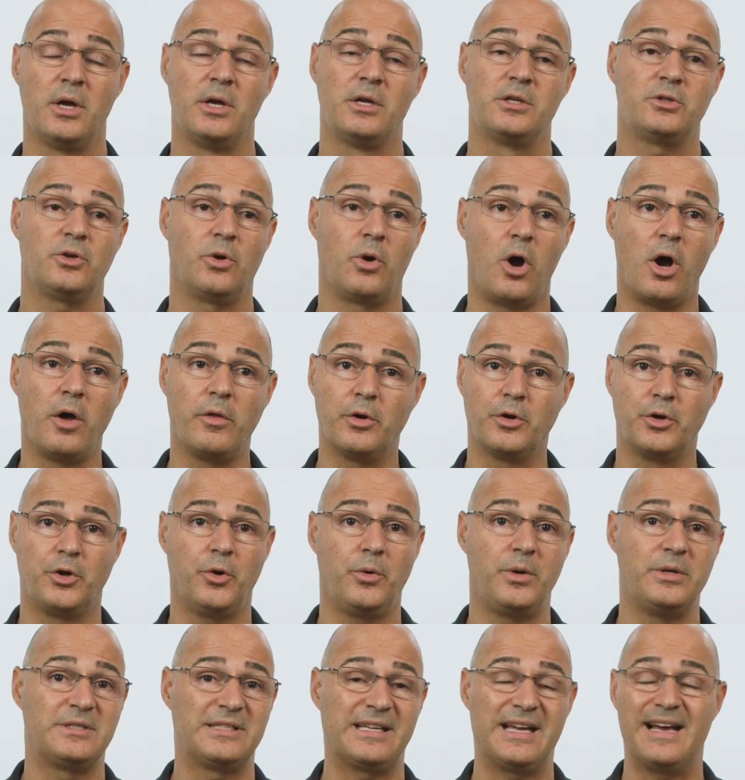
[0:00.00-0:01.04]
so all they're
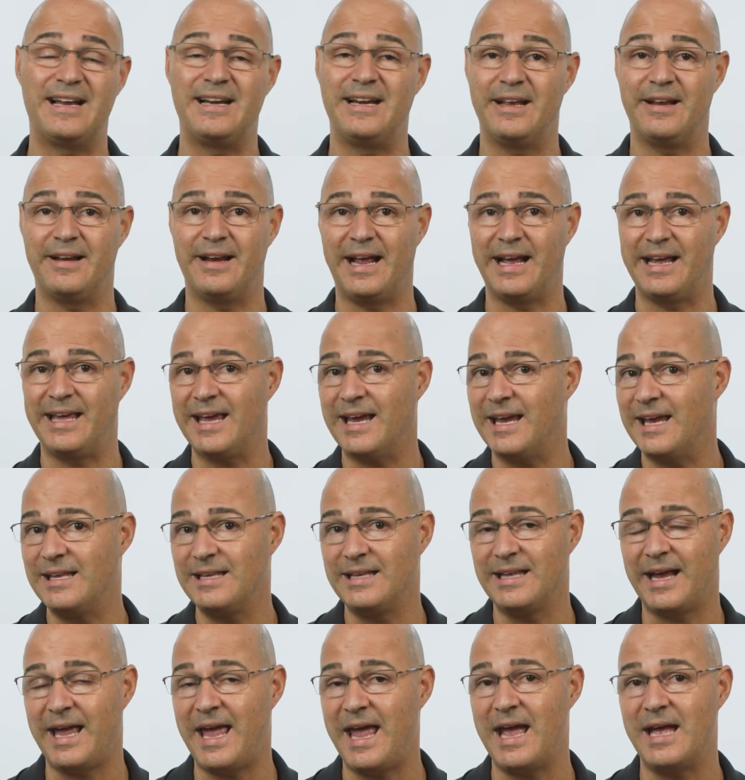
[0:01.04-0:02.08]
doing is kind of like kicking
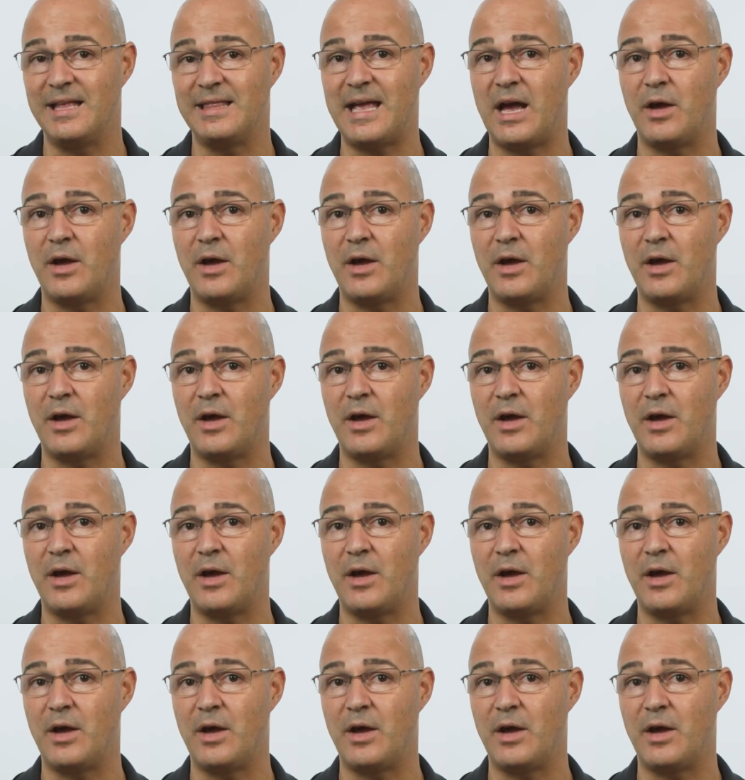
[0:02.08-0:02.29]
the can